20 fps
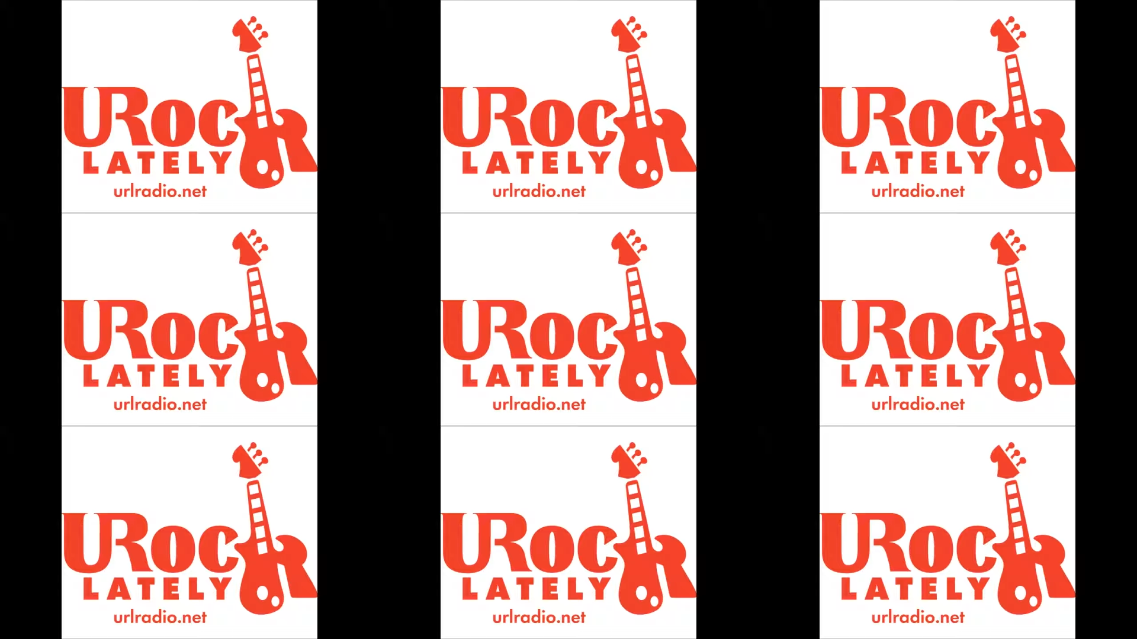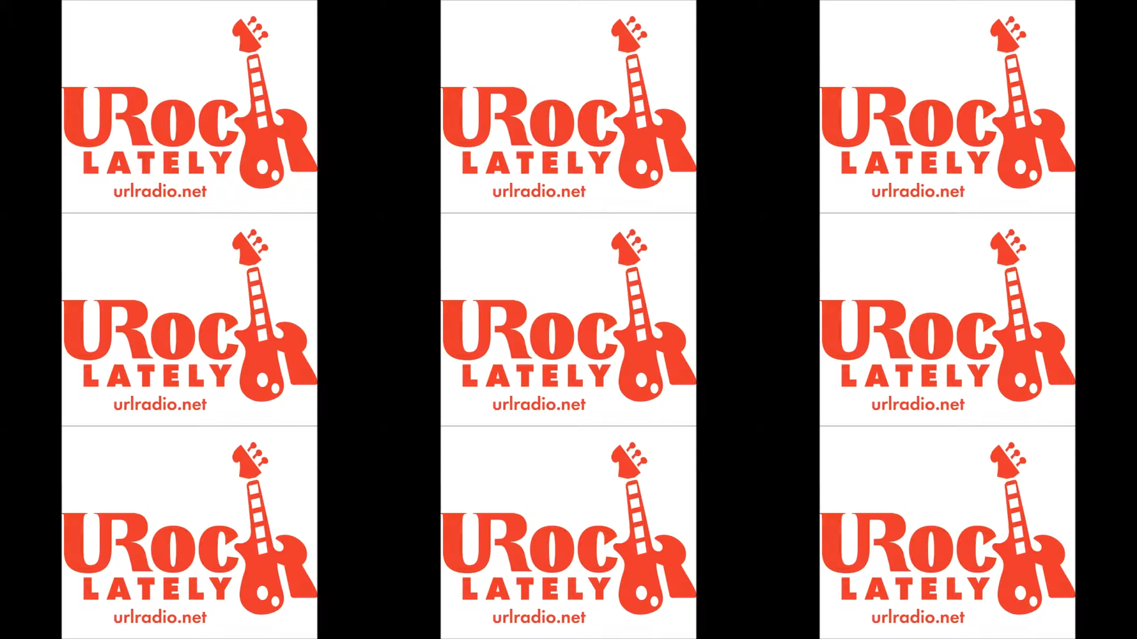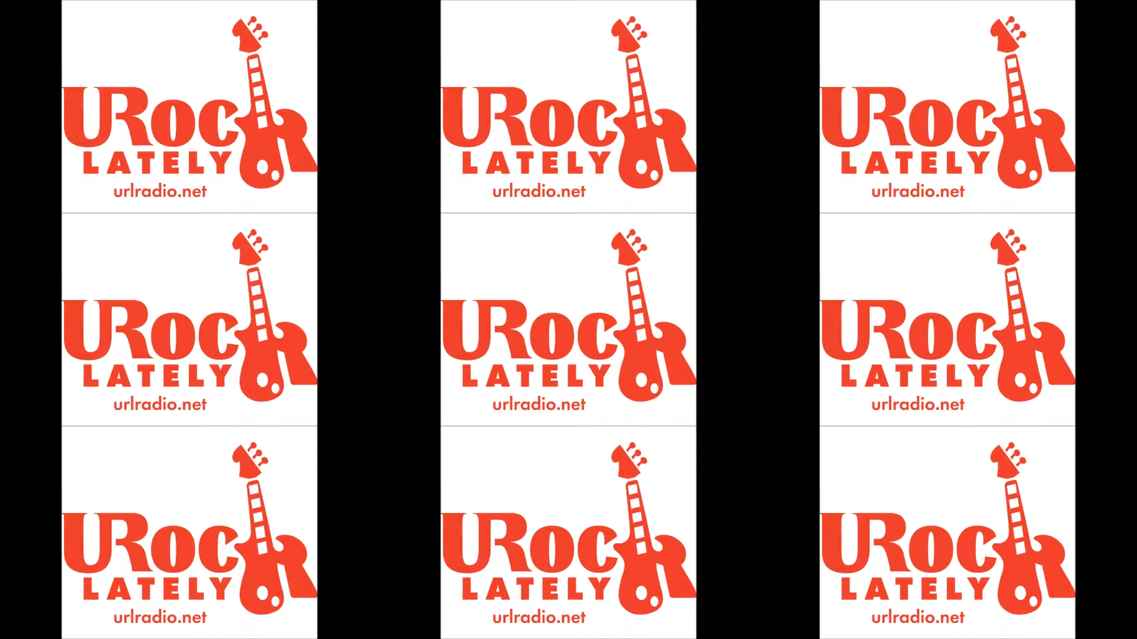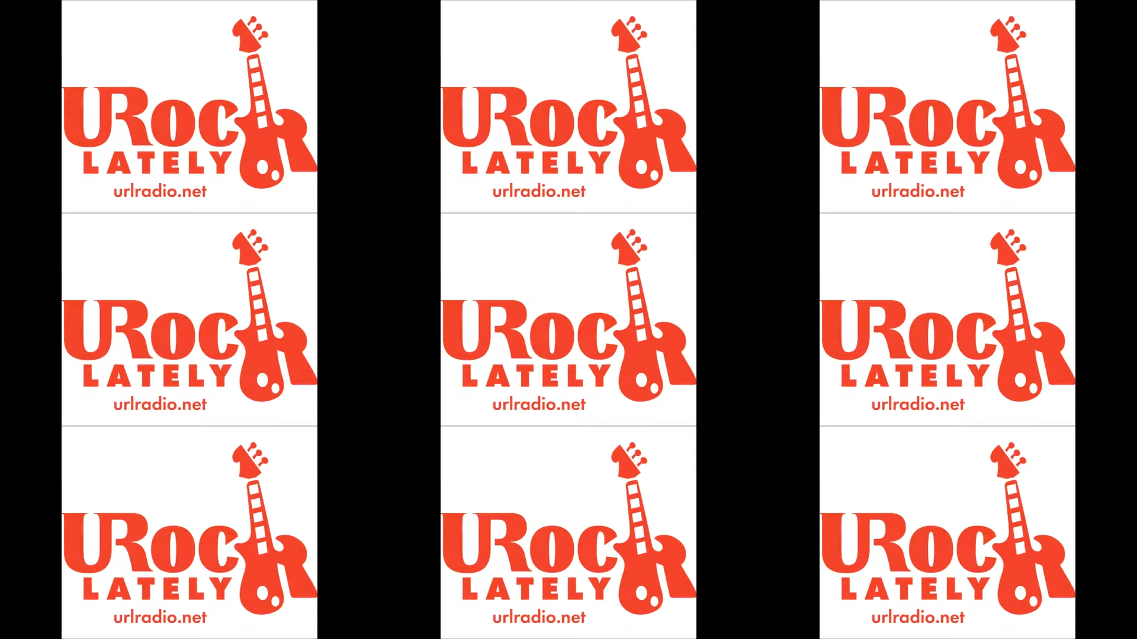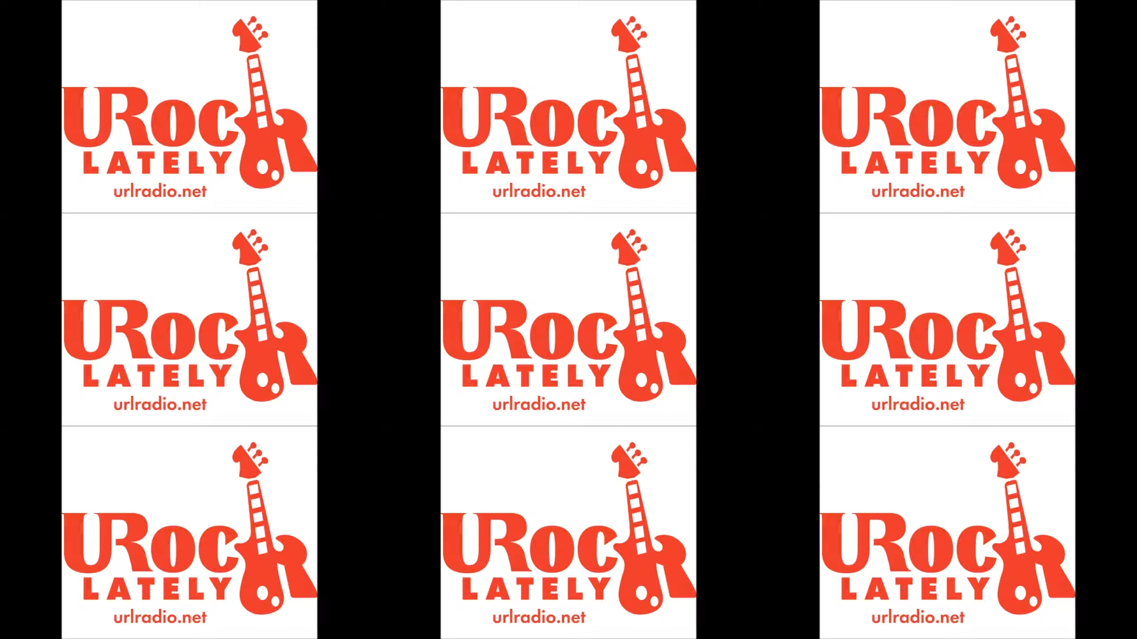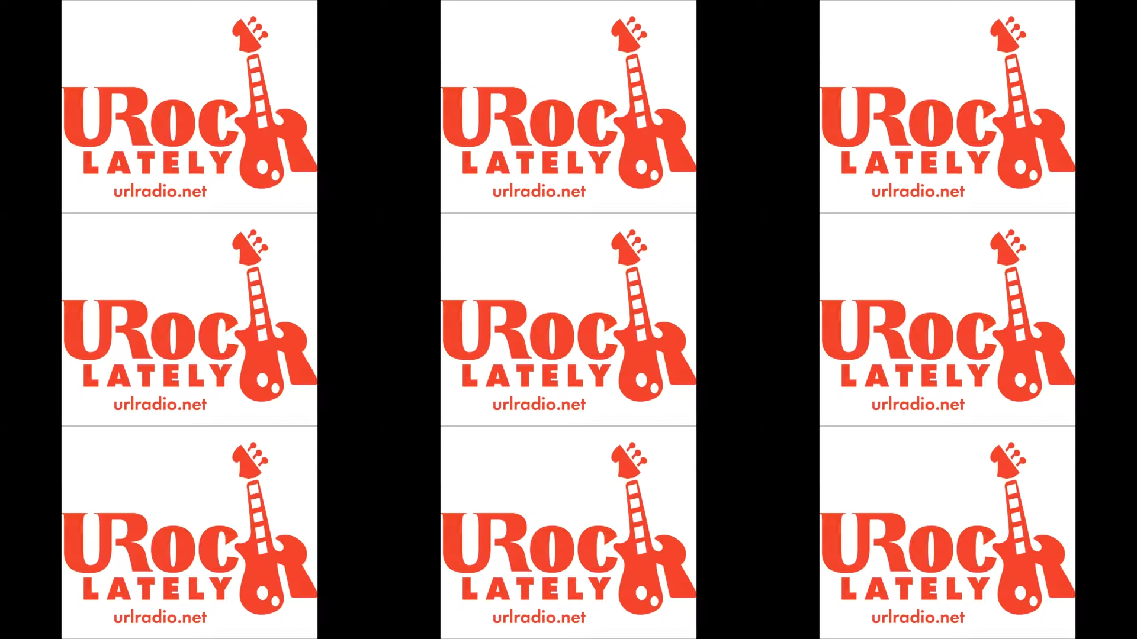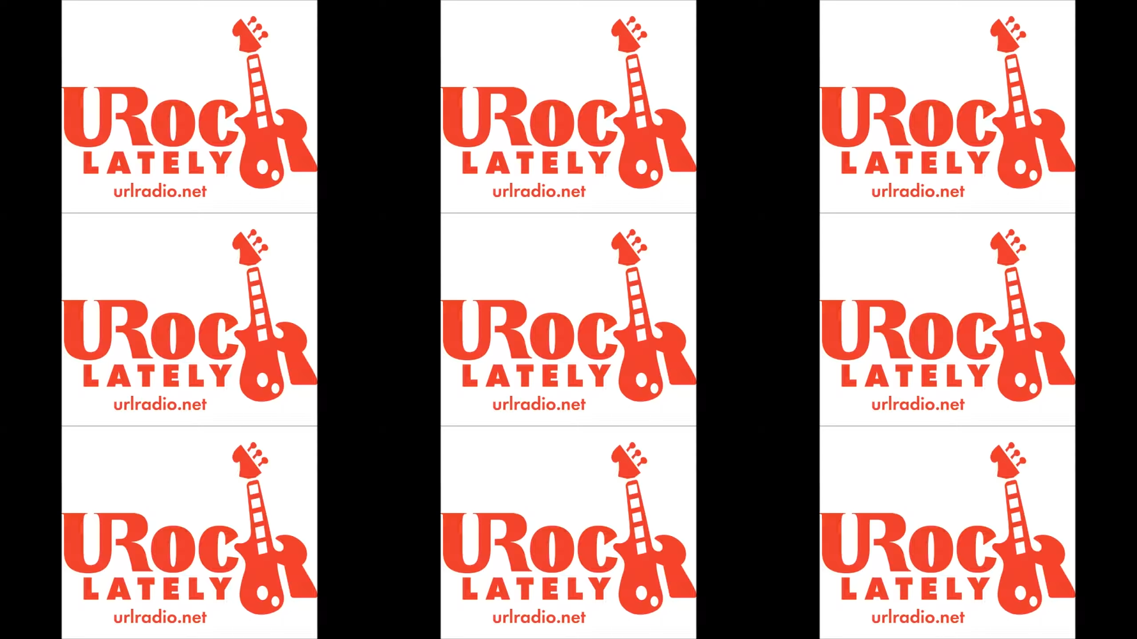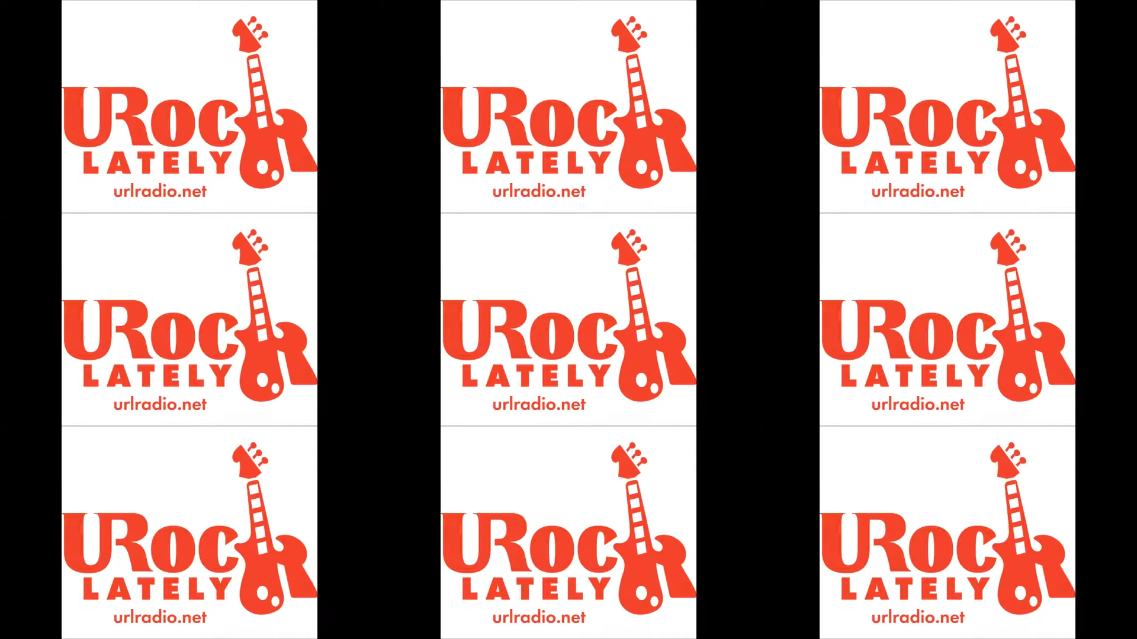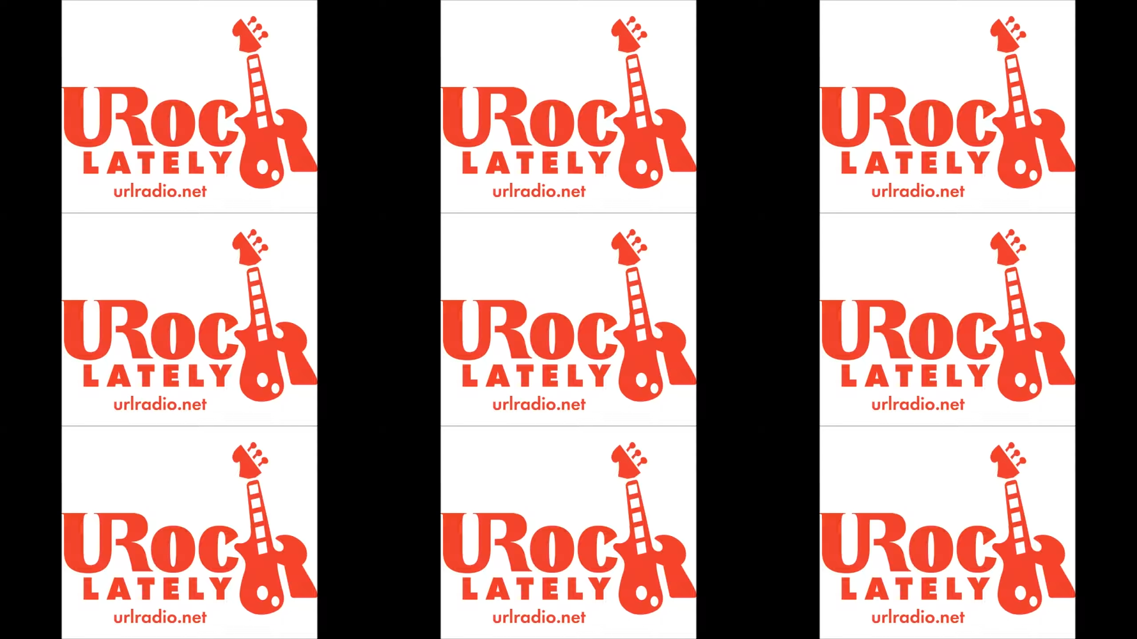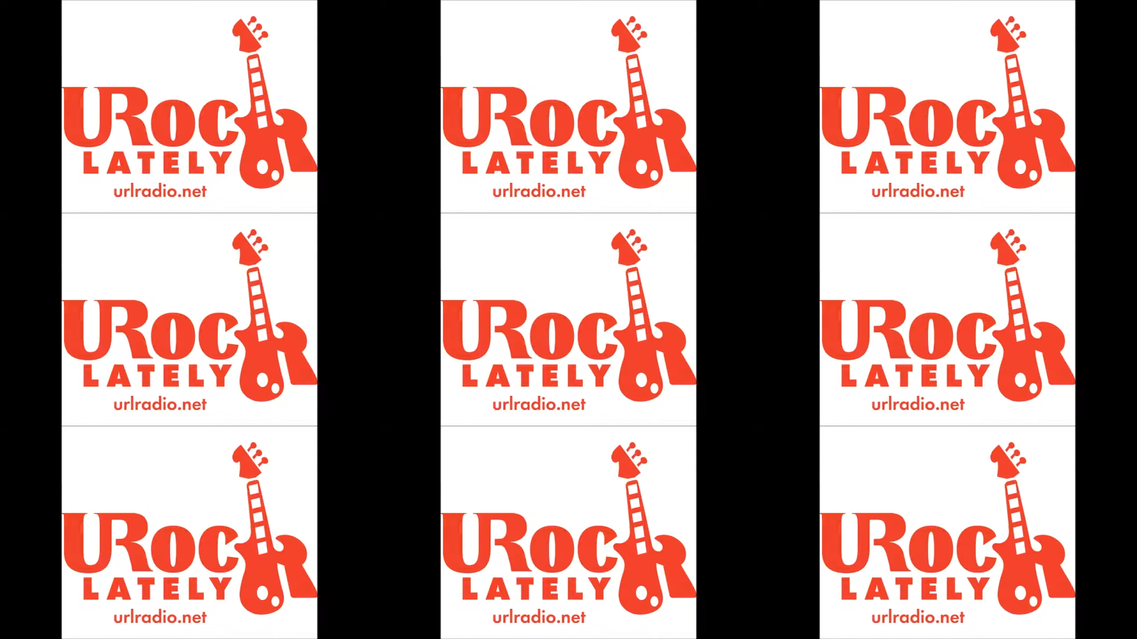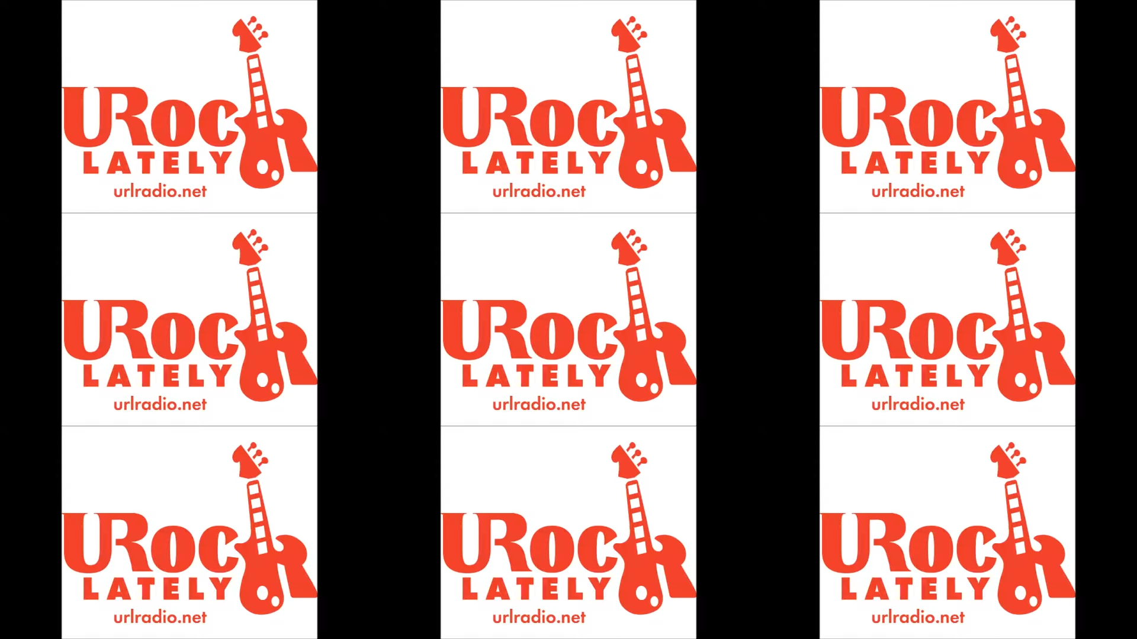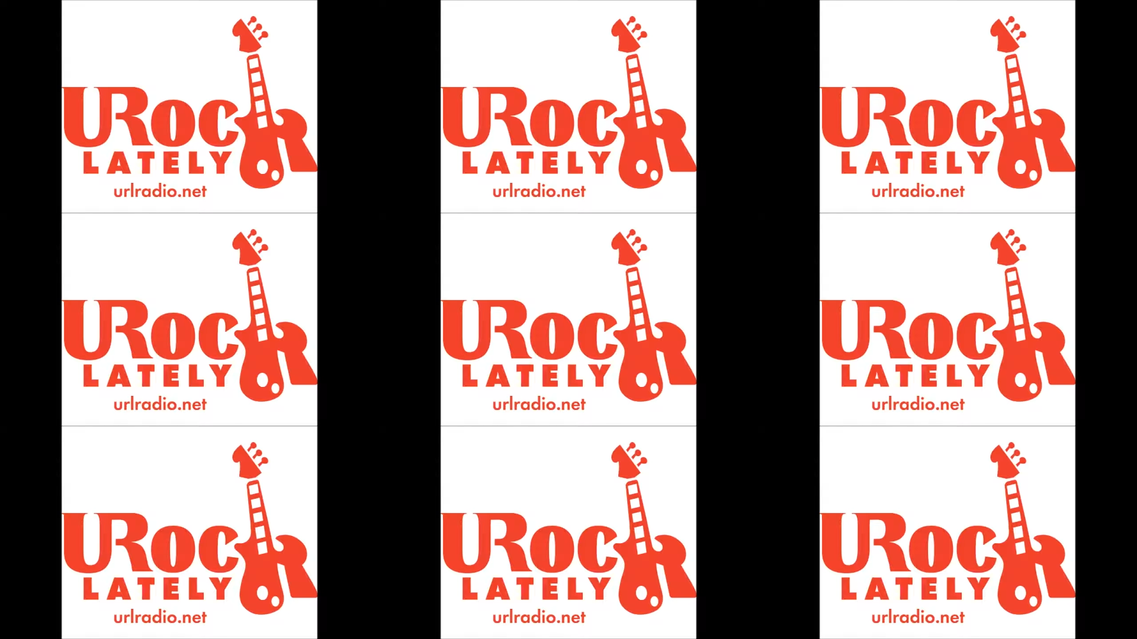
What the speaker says: (no speaker visible)